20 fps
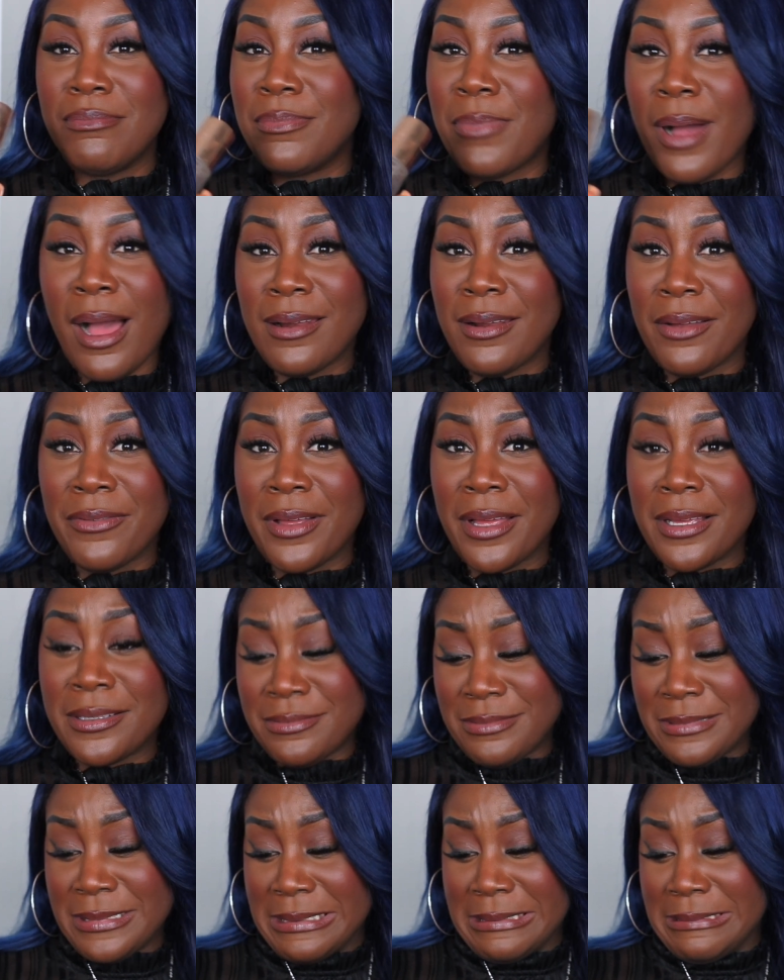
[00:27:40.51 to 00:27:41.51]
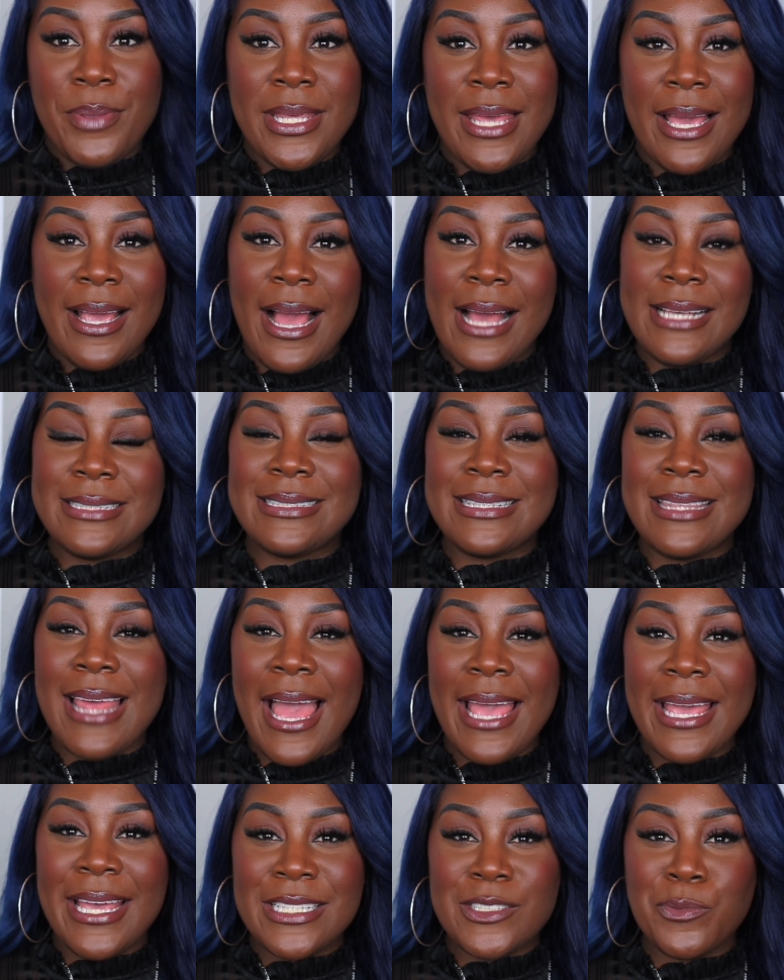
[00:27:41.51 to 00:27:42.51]
but I love her. So. But yeah guys,
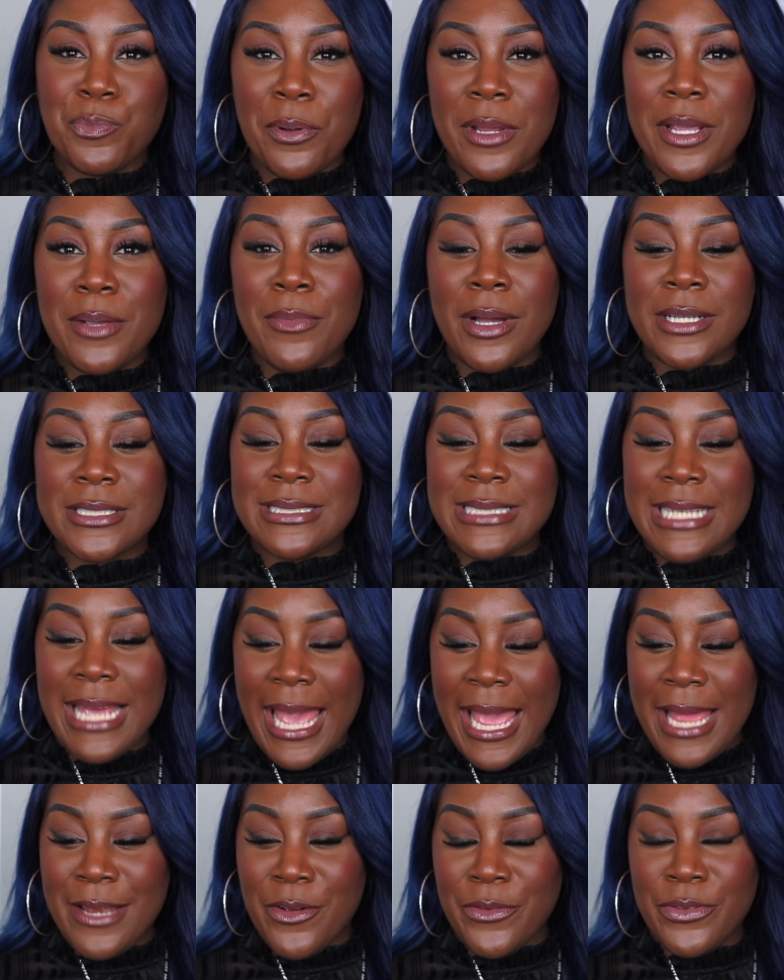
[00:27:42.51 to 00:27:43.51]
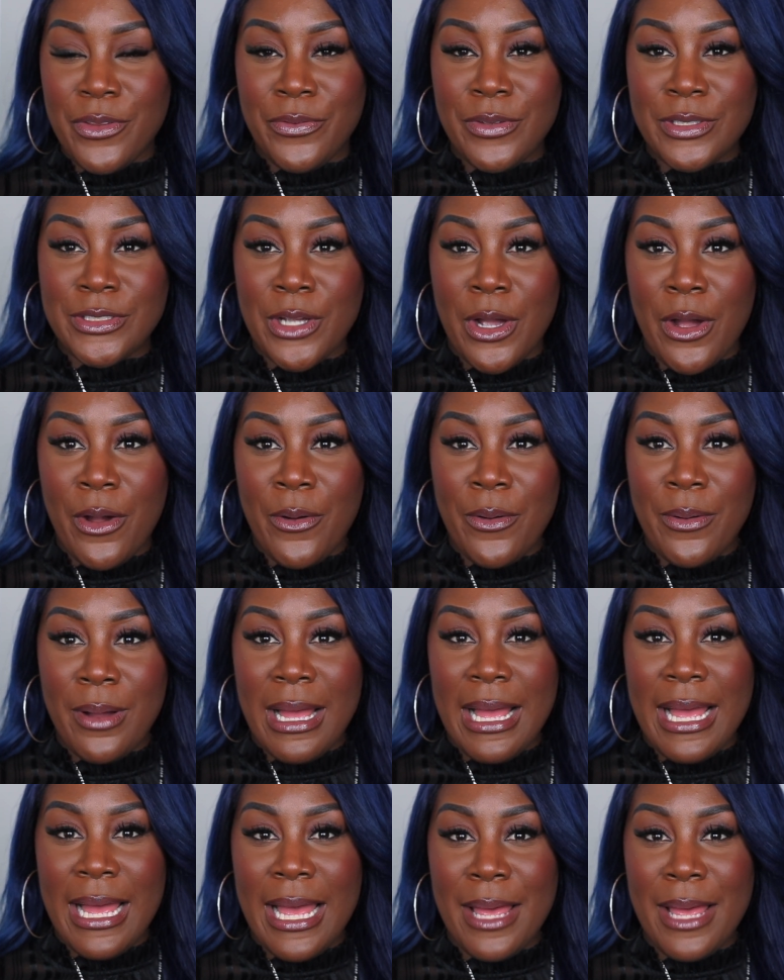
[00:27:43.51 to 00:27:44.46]
that is pretty much the end of the video.